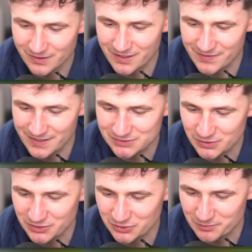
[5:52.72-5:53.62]
All right, that's
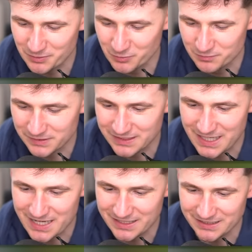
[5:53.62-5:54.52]
right. You're coming with me. Get
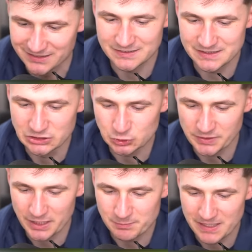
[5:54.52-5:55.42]
out of here. It's the
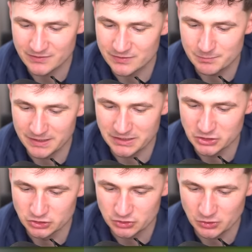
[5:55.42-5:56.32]
tree I planted many years